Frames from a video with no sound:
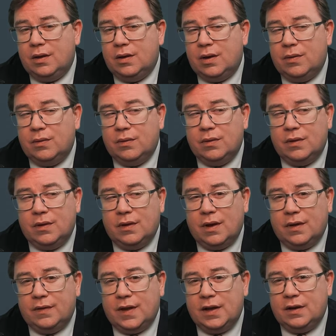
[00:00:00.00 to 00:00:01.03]

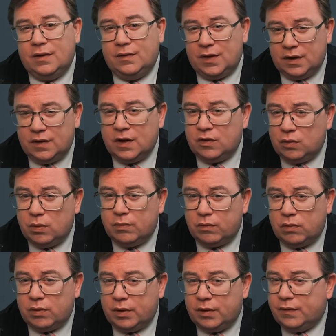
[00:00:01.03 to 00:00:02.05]
They tend to
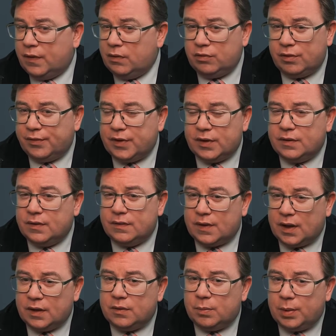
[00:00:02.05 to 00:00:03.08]
avoid social
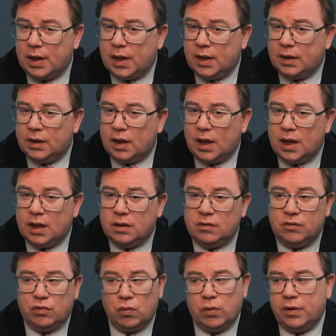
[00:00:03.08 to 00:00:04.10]
settings like the plague,
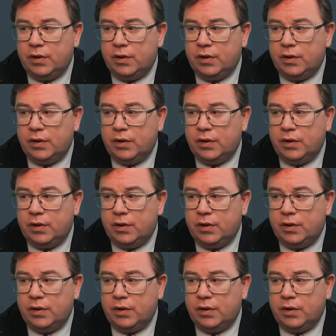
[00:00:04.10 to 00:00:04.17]
and